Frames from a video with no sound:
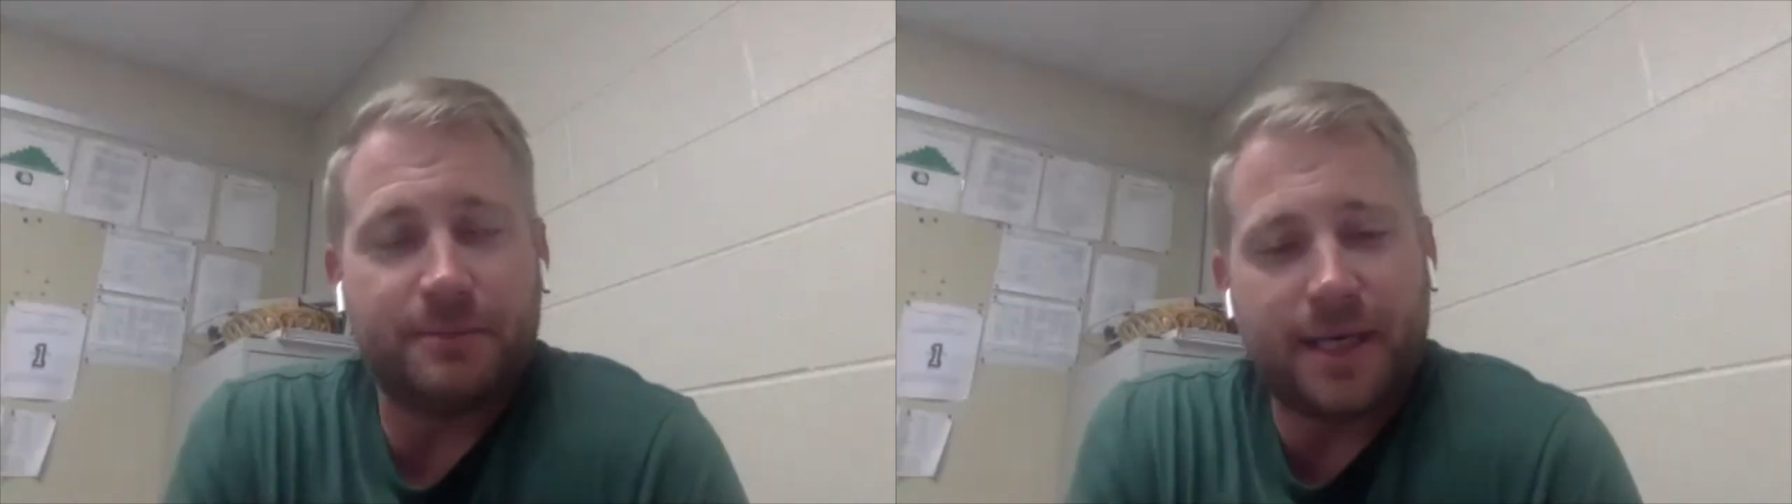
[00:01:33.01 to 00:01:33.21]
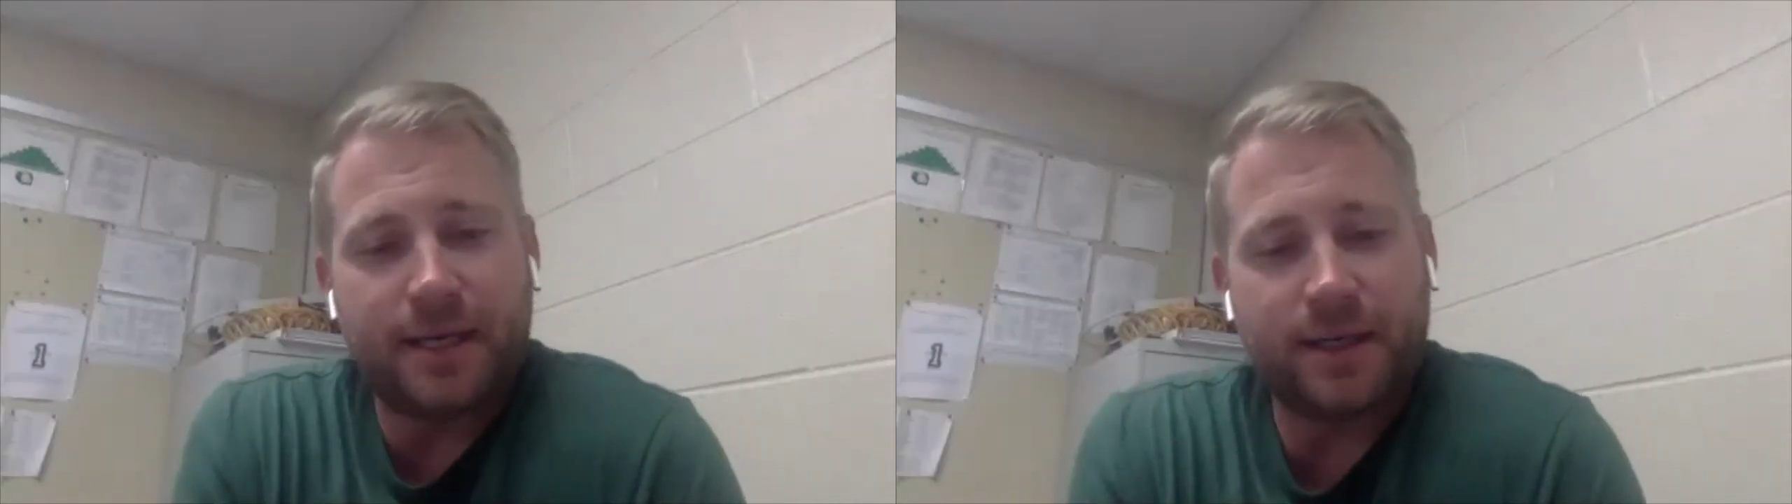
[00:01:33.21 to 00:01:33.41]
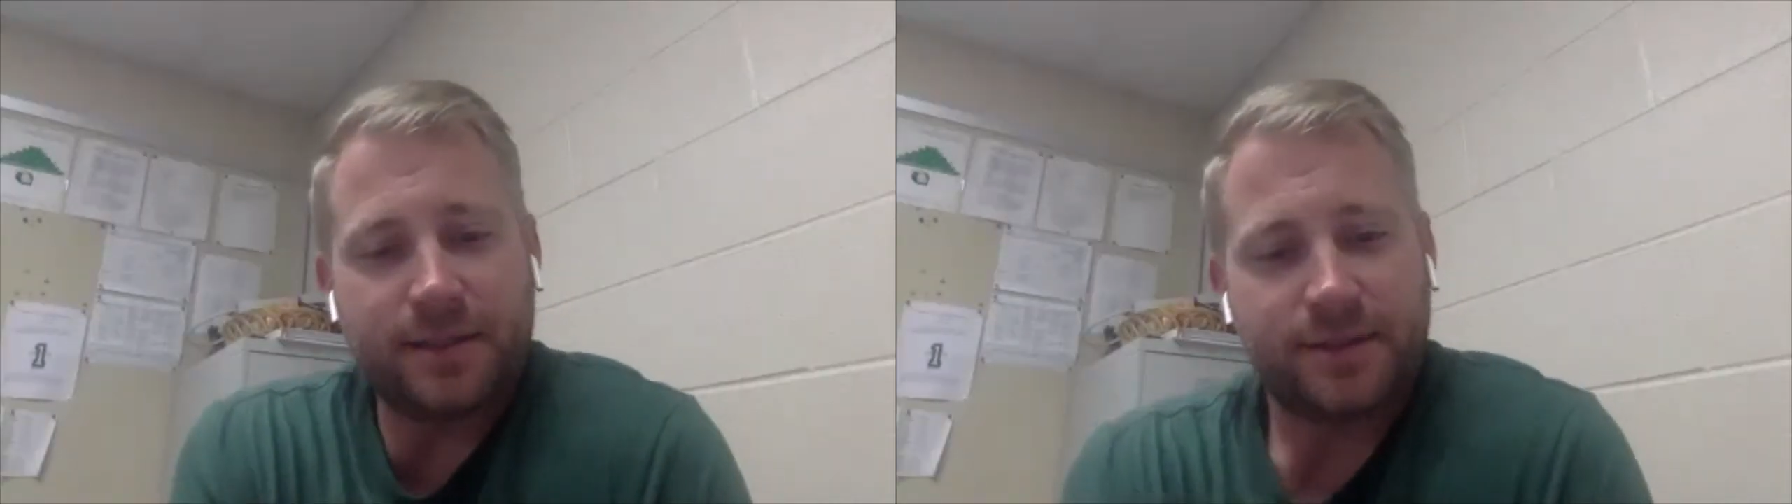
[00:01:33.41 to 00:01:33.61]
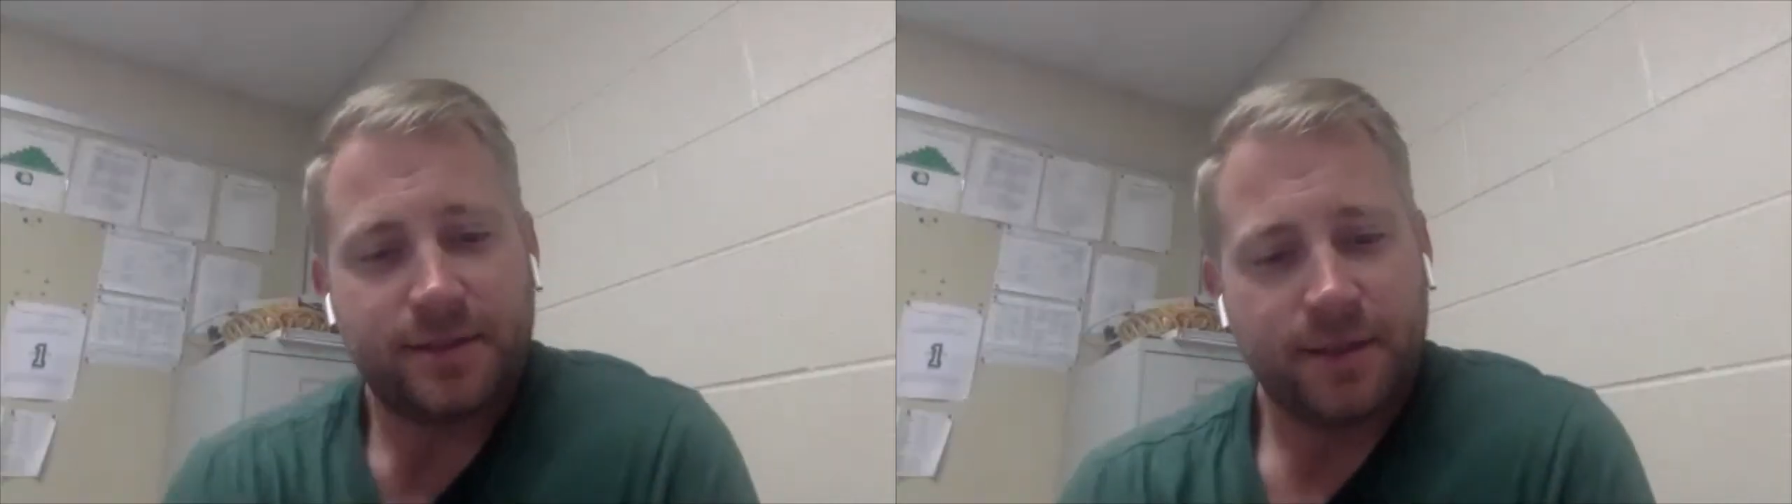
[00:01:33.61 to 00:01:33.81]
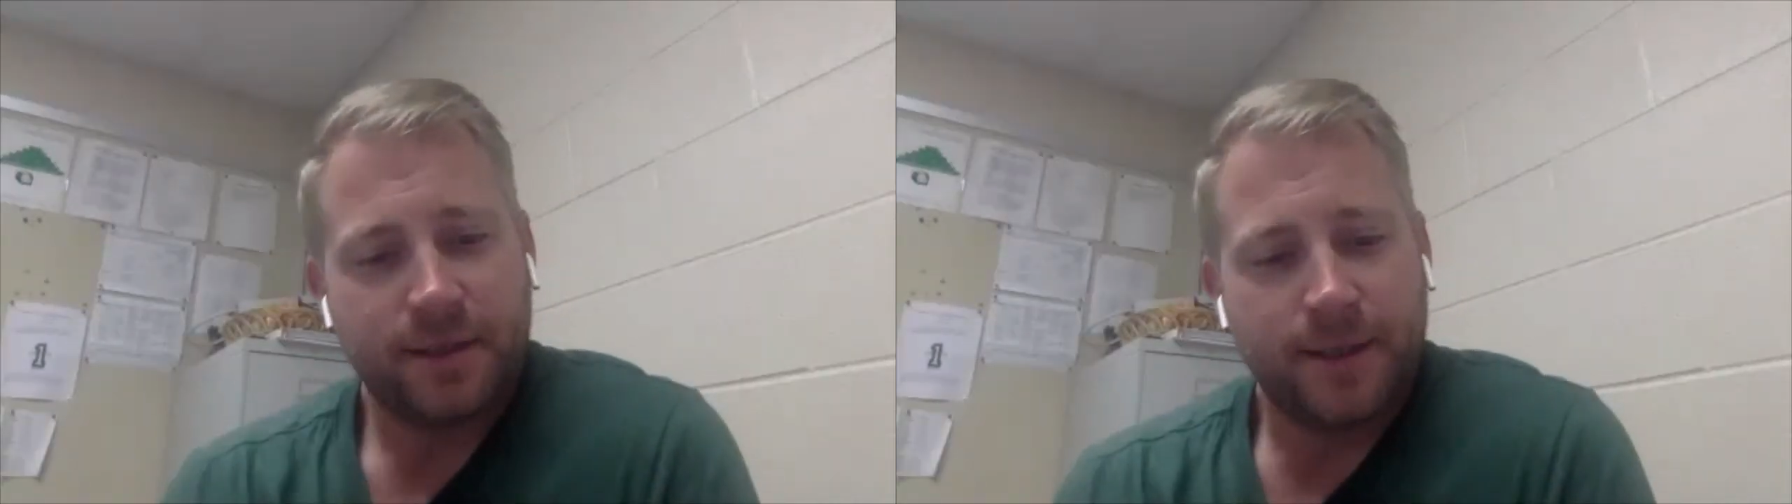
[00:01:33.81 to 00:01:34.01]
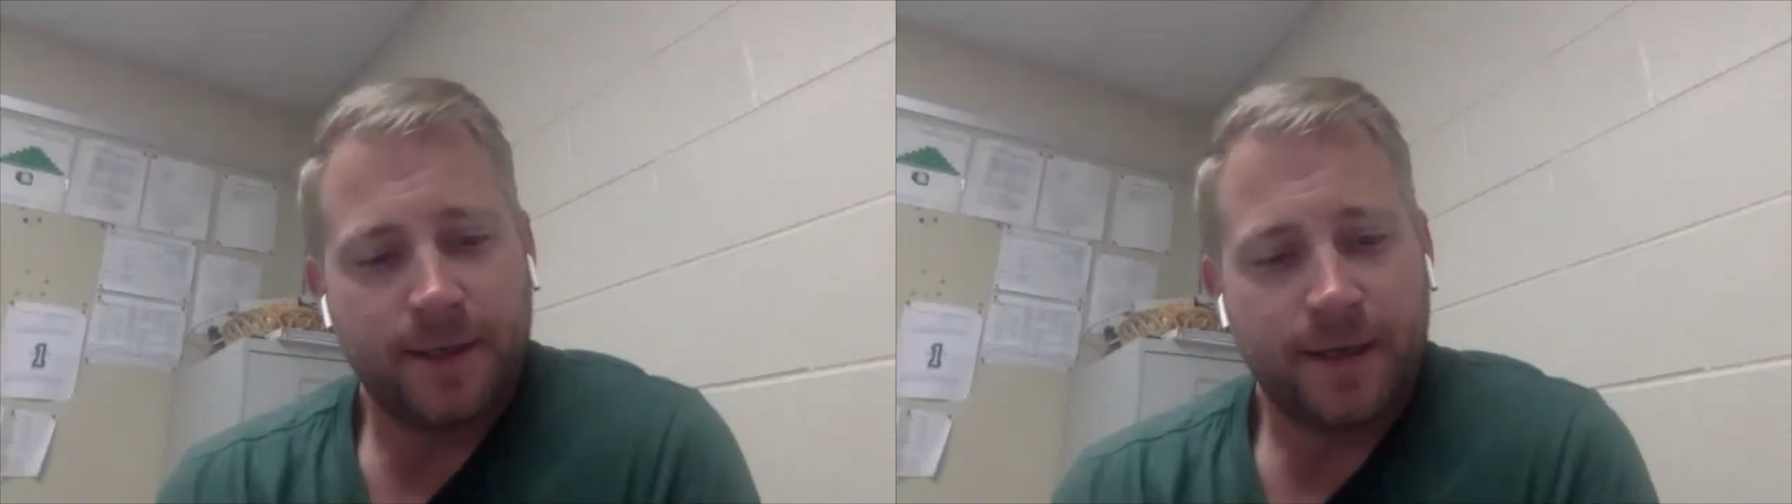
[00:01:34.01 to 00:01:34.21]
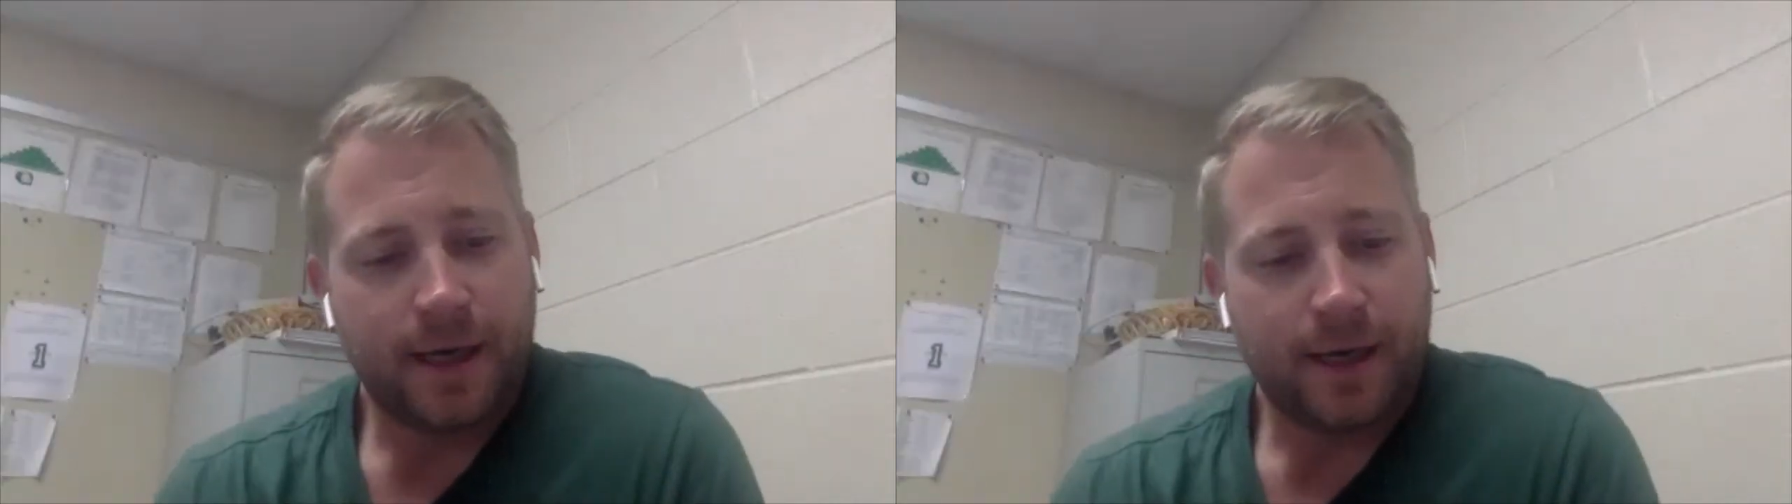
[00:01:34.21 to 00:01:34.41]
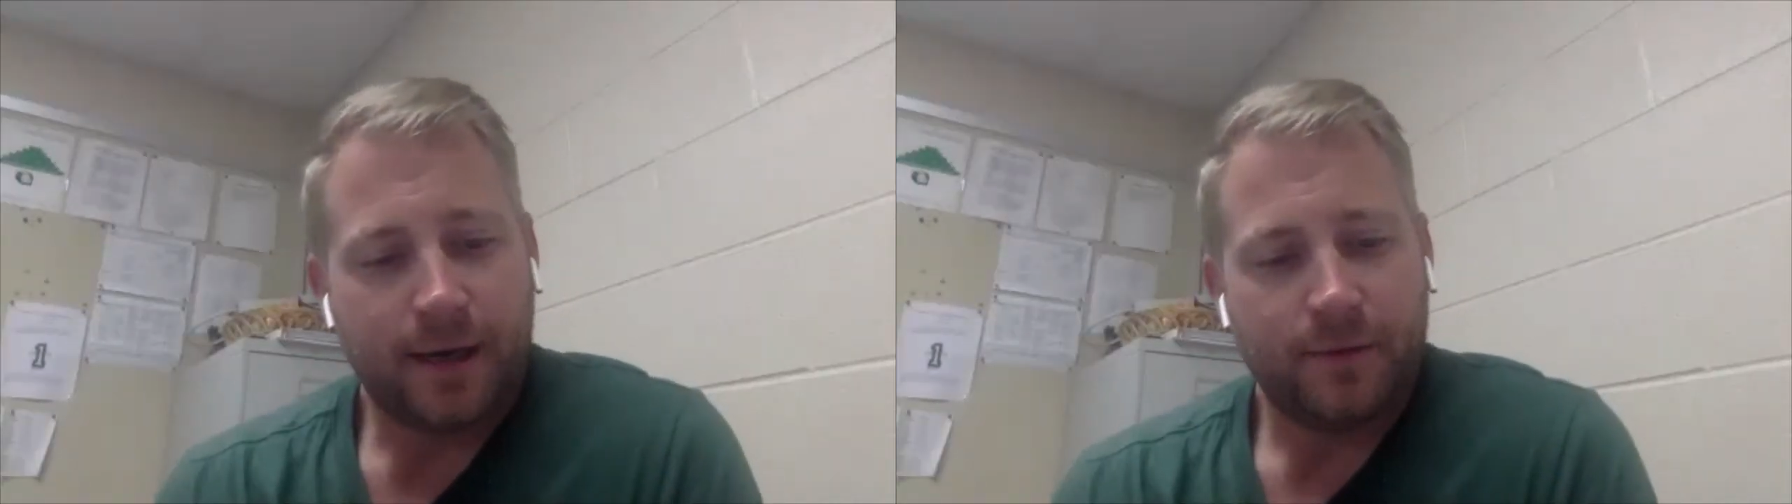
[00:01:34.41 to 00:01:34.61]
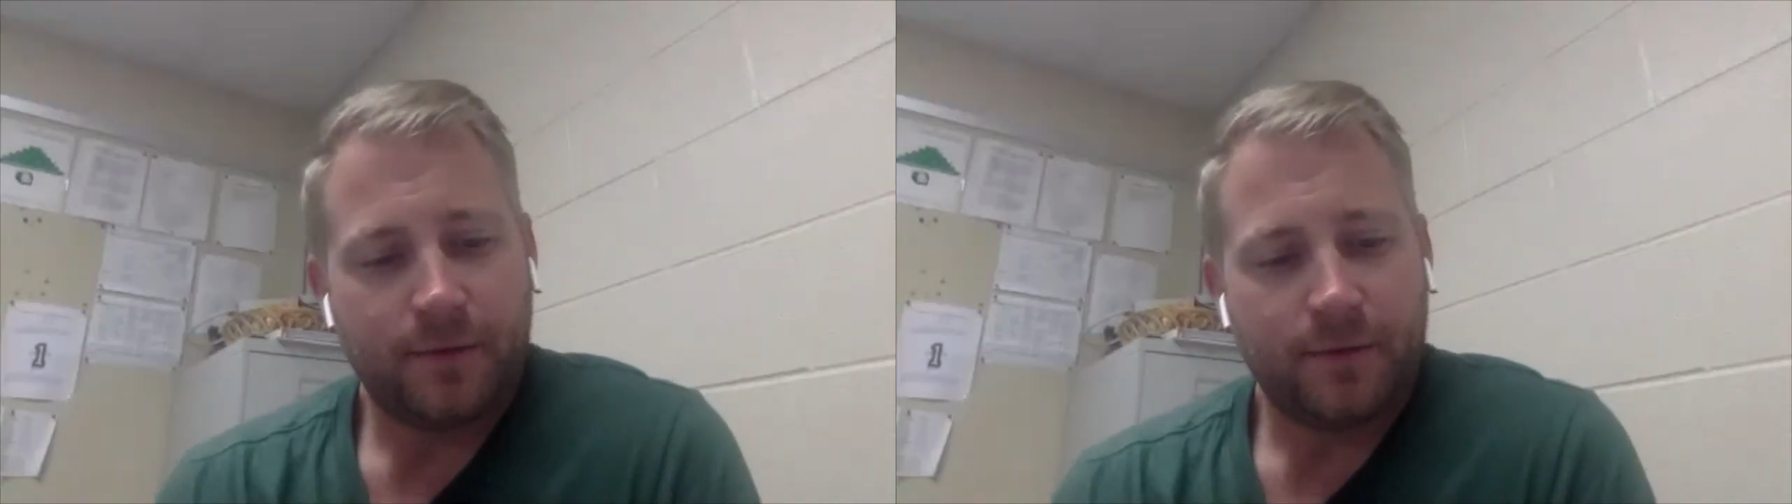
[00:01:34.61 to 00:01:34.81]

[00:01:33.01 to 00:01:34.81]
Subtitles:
because, that